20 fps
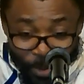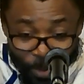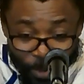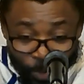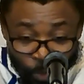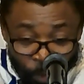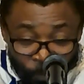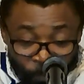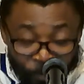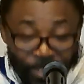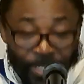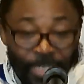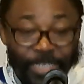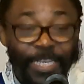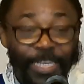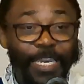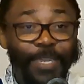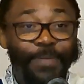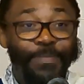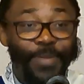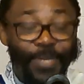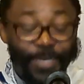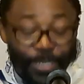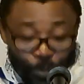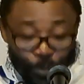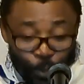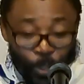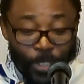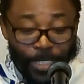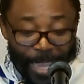to visit Him
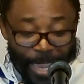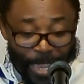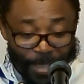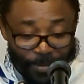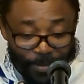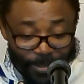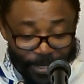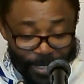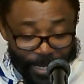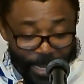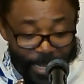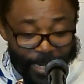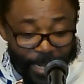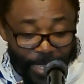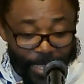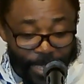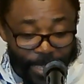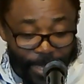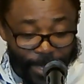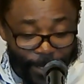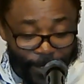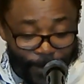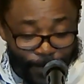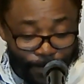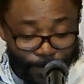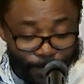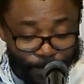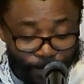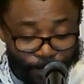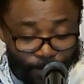3 times in a year.
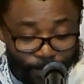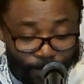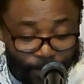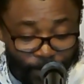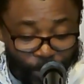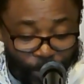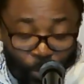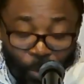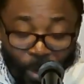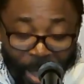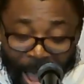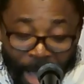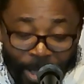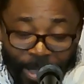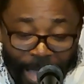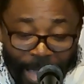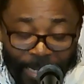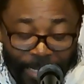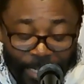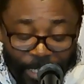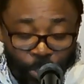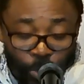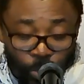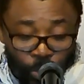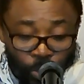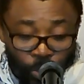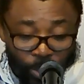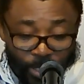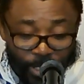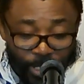So how can this
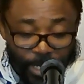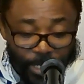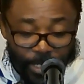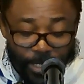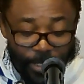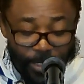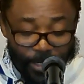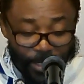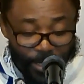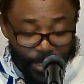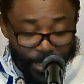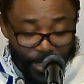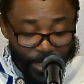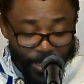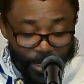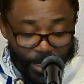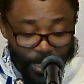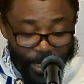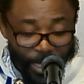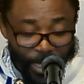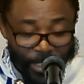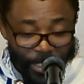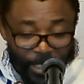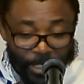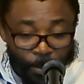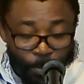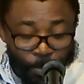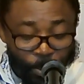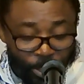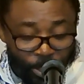succeed? It is
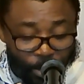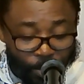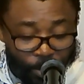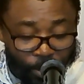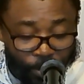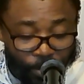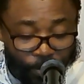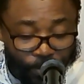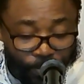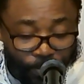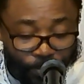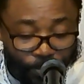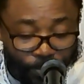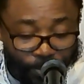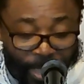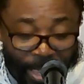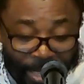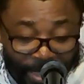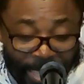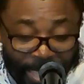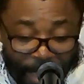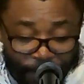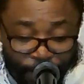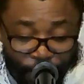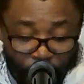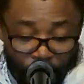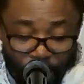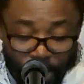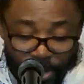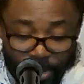impossible.
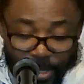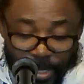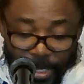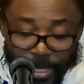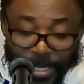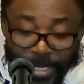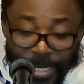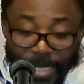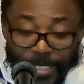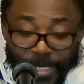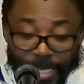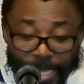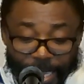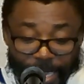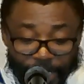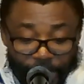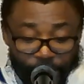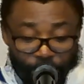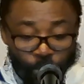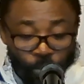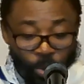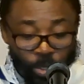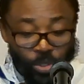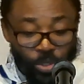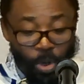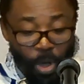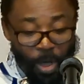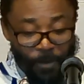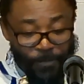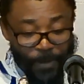Therefore, this inch was
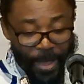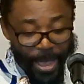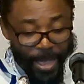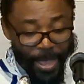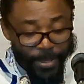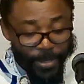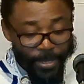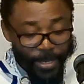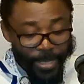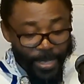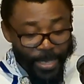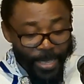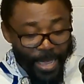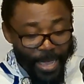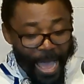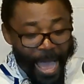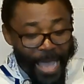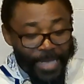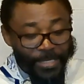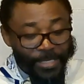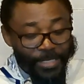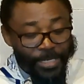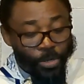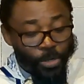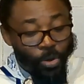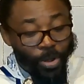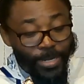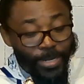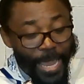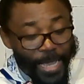offered as the
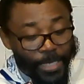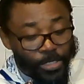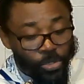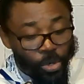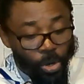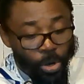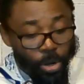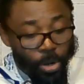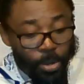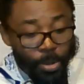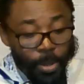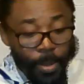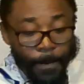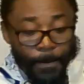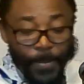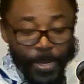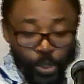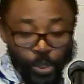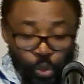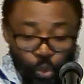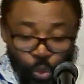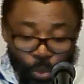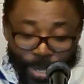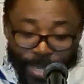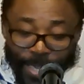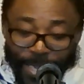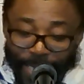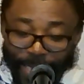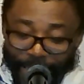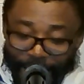connector
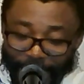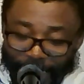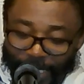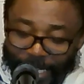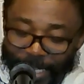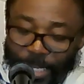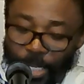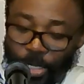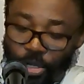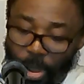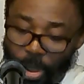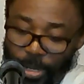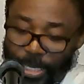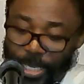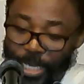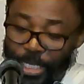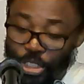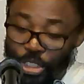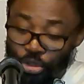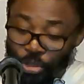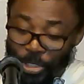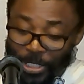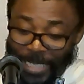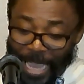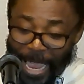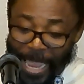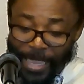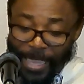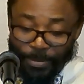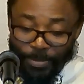between hitting the donkey 3
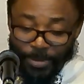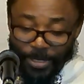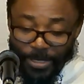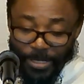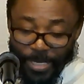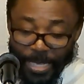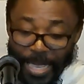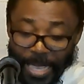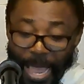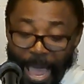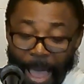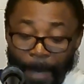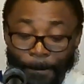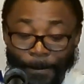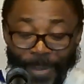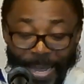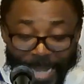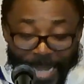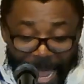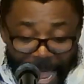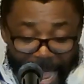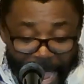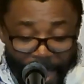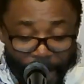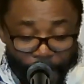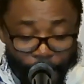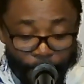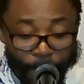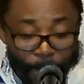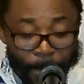times and
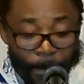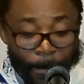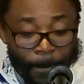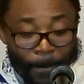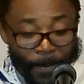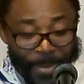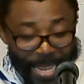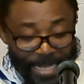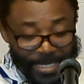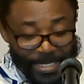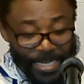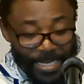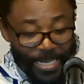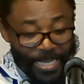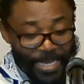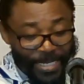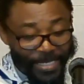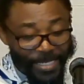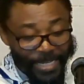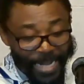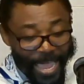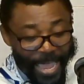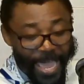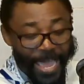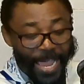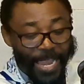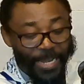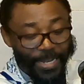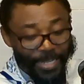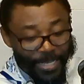Balaam blessing
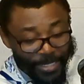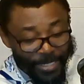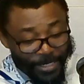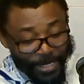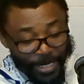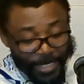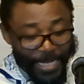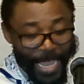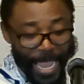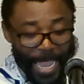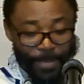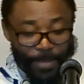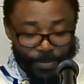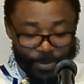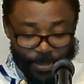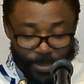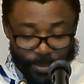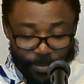Israel 3 times.